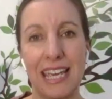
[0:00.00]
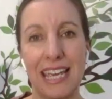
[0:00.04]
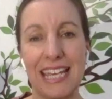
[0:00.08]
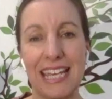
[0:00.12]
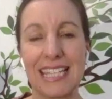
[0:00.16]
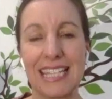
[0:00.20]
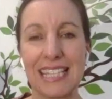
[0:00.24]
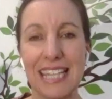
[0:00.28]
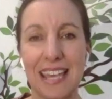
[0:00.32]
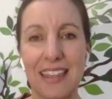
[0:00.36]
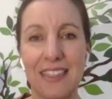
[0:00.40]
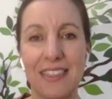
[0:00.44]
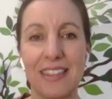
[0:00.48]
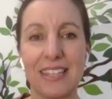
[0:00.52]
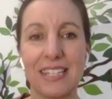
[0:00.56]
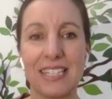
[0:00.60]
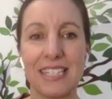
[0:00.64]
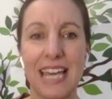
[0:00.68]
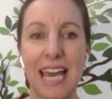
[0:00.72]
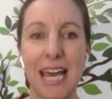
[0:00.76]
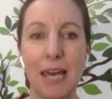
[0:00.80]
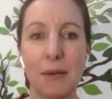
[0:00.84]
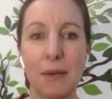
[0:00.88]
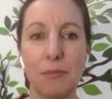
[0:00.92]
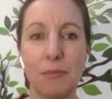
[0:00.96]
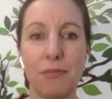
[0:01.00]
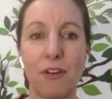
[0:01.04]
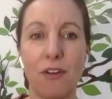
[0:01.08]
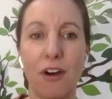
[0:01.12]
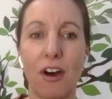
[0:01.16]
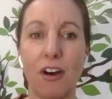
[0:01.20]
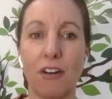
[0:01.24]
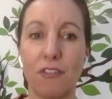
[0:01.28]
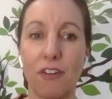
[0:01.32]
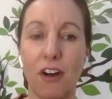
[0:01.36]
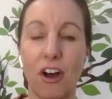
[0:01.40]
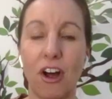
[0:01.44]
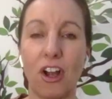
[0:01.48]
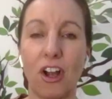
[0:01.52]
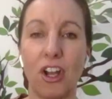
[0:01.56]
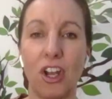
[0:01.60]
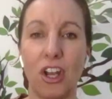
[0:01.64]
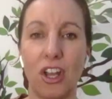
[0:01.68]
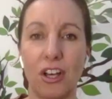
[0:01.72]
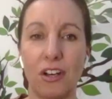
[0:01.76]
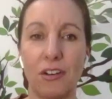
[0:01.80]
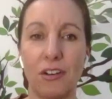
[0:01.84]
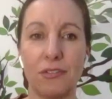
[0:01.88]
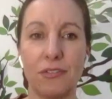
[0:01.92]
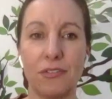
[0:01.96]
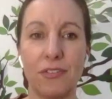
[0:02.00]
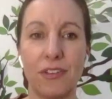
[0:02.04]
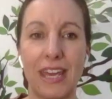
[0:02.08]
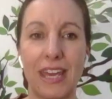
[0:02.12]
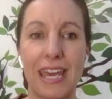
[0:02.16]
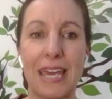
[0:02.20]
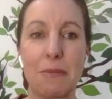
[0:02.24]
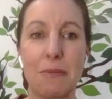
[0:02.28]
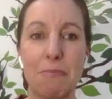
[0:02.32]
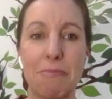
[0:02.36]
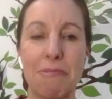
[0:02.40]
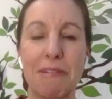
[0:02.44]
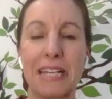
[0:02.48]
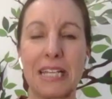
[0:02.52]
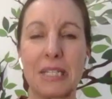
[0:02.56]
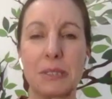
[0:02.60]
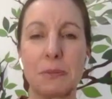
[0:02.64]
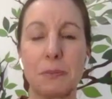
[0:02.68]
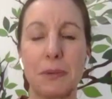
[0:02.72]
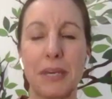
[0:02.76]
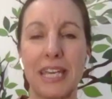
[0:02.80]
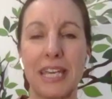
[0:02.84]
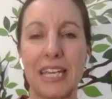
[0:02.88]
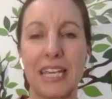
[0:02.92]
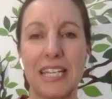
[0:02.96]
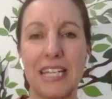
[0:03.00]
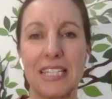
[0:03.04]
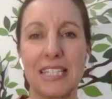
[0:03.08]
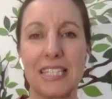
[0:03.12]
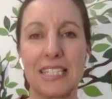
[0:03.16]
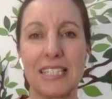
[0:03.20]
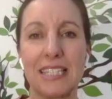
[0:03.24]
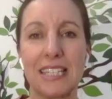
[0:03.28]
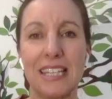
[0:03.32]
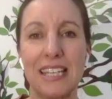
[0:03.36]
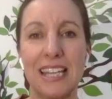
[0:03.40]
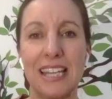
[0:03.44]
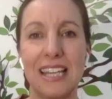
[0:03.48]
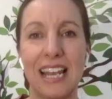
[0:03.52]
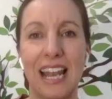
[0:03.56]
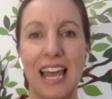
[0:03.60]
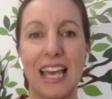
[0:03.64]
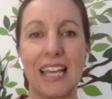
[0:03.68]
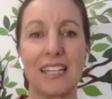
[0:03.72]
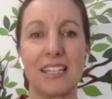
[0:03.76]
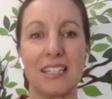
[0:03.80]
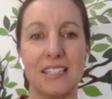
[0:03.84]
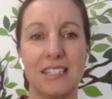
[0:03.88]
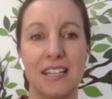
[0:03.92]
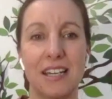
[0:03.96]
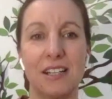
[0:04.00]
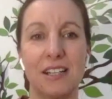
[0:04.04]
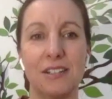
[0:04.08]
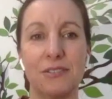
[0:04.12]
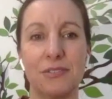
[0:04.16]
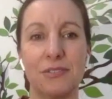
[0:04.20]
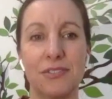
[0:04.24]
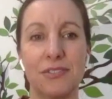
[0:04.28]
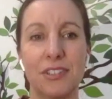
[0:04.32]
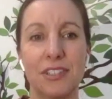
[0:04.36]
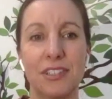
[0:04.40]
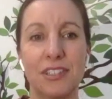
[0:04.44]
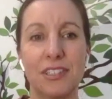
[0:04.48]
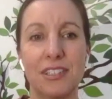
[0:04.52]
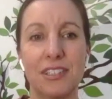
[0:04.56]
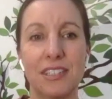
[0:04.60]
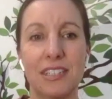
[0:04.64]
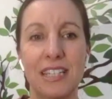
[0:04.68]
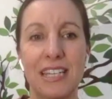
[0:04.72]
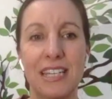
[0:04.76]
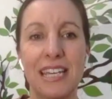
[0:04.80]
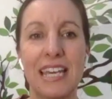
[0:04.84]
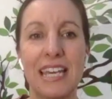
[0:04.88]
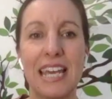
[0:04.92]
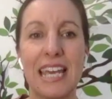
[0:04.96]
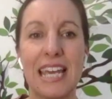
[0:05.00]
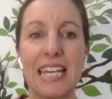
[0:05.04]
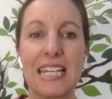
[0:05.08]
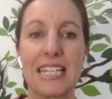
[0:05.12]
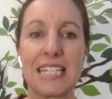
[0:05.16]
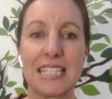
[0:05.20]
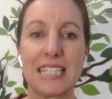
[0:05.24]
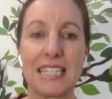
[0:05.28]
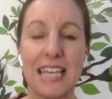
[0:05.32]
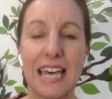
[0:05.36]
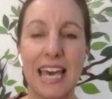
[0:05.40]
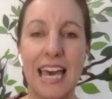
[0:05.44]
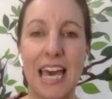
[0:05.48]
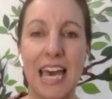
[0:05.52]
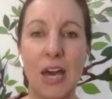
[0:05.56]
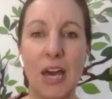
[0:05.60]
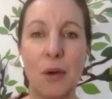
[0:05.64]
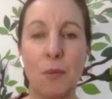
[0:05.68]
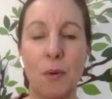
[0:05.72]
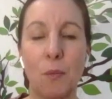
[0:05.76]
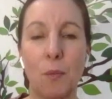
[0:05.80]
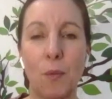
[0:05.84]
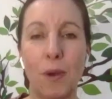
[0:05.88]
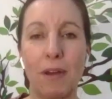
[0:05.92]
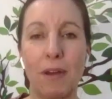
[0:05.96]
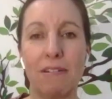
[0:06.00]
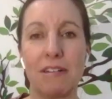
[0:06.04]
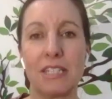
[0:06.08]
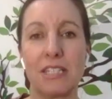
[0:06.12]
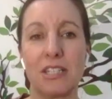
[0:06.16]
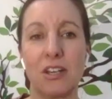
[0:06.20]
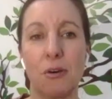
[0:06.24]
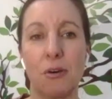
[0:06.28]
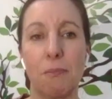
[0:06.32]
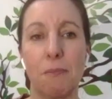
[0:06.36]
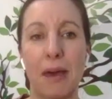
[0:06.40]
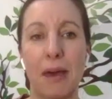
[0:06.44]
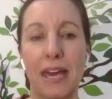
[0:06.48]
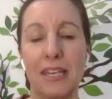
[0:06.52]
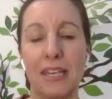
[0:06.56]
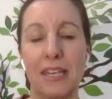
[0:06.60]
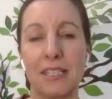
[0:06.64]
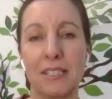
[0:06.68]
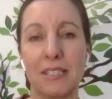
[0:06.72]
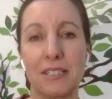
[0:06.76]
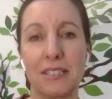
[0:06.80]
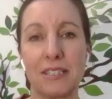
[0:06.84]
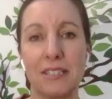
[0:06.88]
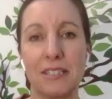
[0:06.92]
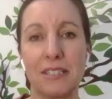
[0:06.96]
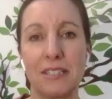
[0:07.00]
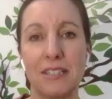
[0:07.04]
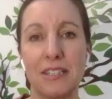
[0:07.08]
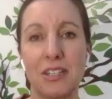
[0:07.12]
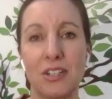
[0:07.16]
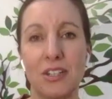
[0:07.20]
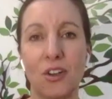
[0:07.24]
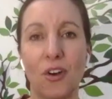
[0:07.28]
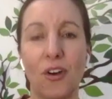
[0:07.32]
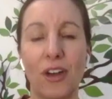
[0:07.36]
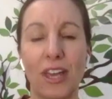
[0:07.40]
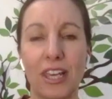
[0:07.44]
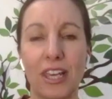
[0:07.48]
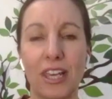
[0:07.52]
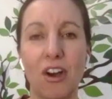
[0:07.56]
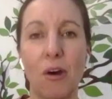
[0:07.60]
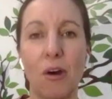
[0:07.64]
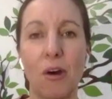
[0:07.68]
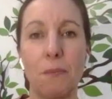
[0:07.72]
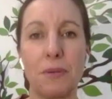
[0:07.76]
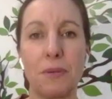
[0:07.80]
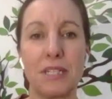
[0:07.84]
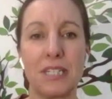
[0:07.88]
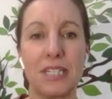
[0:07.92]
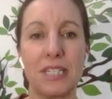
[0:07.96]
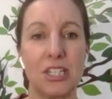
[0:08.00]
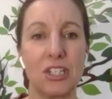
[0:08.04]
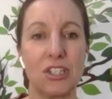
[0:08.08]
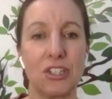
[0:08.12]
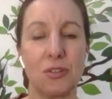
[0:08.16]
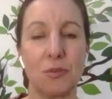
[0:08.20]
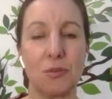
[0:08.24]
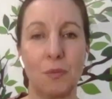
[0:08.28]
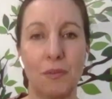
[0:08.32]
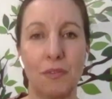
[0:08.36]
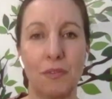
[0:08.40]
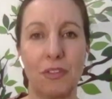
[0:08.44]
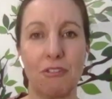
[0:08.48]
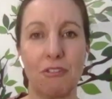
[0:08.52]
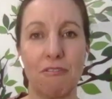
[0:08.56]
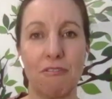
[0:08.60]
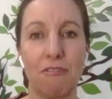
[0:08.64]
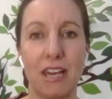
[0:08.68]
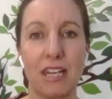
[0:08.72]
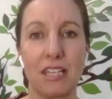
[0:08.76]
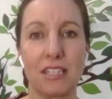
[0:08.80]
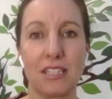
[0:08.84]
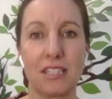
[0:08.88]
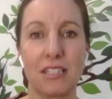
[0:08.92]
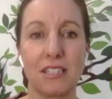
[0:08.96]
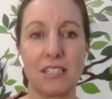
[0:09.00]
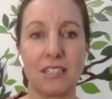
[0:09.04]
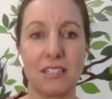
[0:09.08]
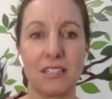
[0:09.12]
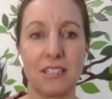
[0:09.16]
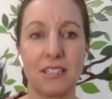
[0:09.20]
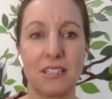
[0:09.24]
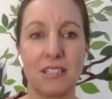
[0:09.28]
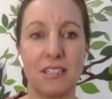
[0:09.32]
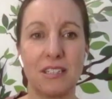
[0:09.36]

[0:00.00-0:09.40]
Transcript: It's in the depth of our love, it brings peace like a dove. It's there when we're at our best, not in competition with the rest.